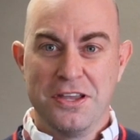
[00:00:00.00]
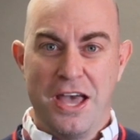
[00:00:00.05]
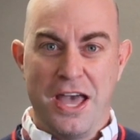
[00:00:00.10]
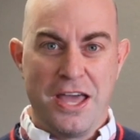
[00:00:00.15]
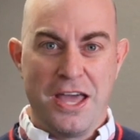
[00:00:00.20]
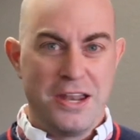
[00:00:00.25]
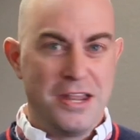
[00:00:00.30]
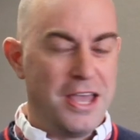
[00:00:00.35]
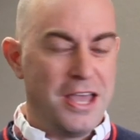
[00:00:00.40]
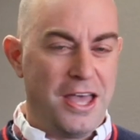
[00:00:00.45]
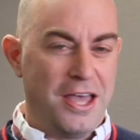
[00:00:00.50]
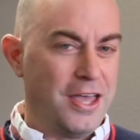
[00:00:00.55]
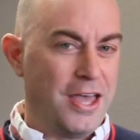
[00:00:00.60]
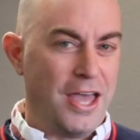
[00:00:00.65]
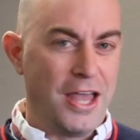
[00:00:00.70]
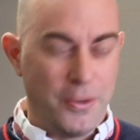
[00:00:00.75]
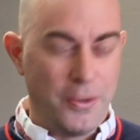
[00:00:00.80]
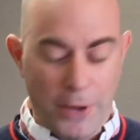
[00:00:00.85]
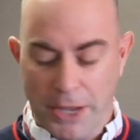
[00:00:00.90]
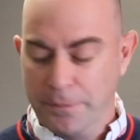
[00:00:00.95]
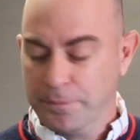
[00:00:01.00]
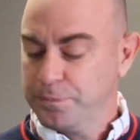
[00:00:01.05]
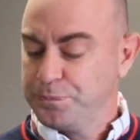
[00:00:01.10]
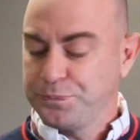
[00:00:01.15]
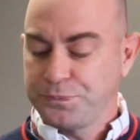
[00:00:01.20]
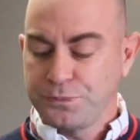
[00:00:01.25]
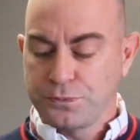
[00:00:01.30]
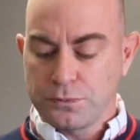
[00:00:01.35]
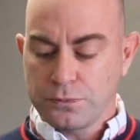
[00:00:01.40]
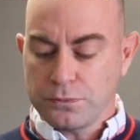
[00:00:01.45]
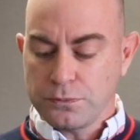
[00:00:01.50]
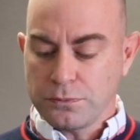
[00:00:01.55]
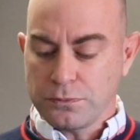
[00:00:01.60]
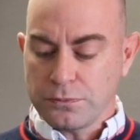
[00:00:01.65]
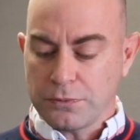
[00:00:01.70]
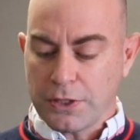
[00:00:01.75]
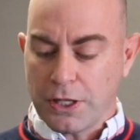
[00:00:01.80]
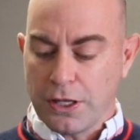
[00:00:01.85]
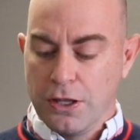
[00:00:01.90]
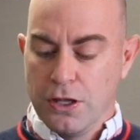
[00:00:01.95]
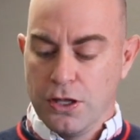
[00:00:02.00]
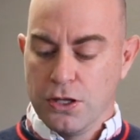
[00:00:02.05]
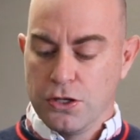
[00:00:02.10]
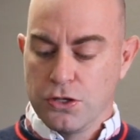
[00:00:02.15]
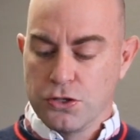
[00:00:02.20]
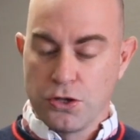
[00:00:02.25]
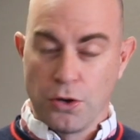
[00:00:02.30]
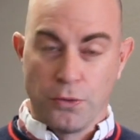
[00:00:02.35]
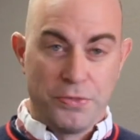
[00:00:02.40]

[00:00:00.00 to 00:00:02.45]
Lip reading: And anyway, so